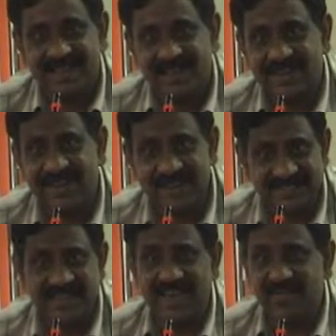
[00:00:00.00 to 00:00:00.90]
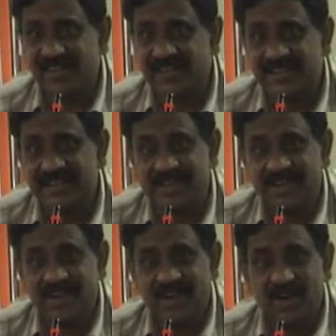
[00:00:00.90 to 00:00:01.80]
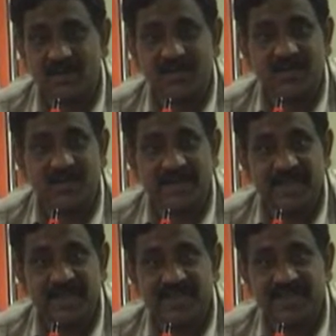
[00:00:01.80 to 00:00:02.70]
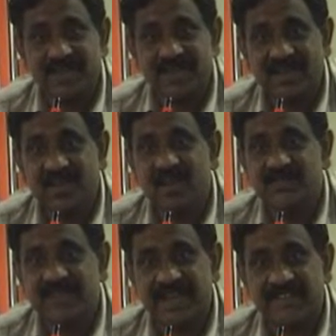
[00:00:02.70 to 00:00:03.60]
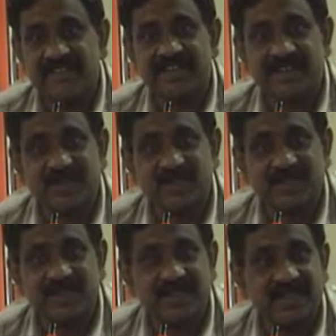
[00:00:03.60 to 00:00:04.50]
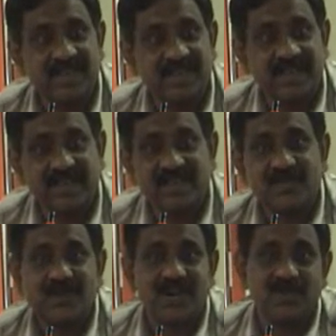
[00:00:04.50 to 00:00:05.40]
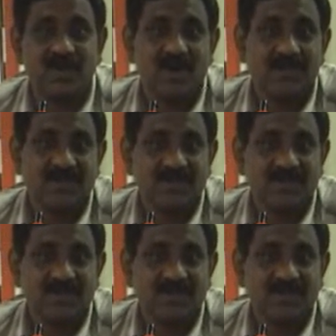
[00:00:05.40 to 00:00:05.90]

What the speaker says: analyzing ability of the place of science and technology in the platform of